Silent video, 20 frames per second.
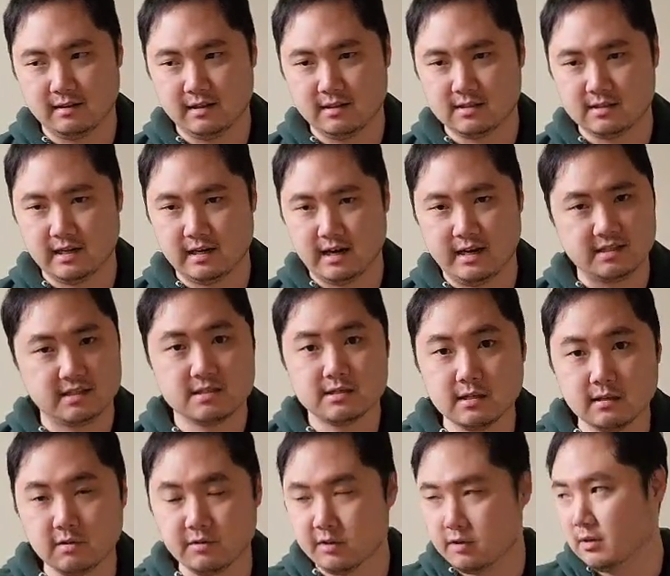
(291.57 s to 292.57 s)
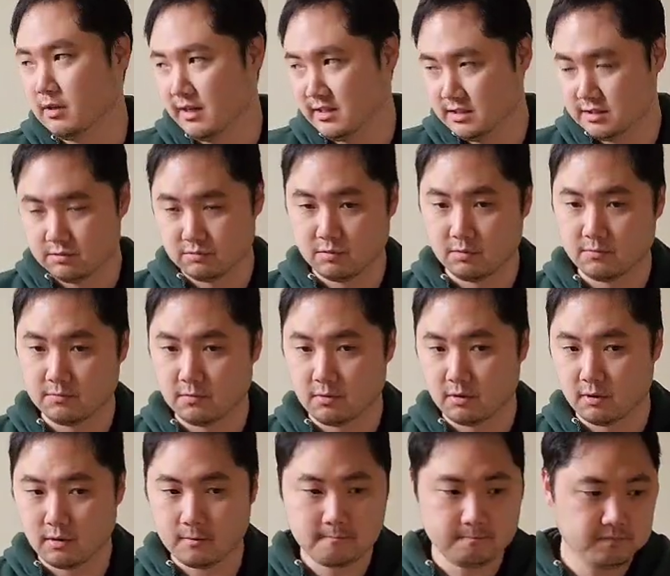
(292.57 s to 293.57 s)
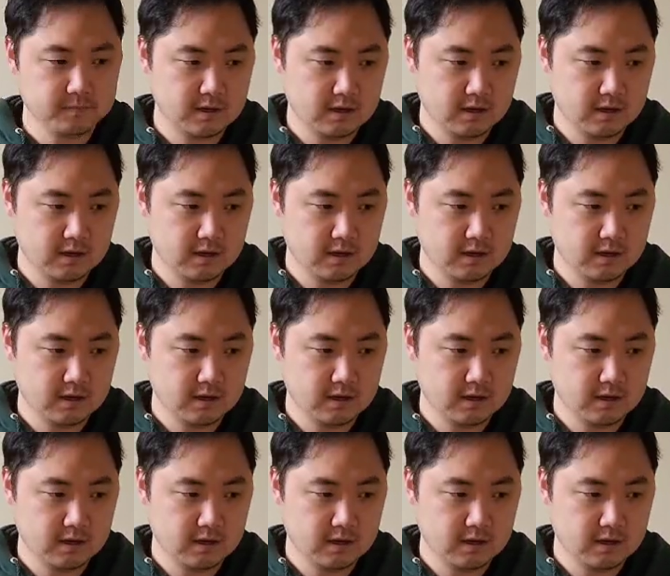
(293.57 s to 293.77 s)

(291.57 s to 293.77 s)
things that I still utilize this room for,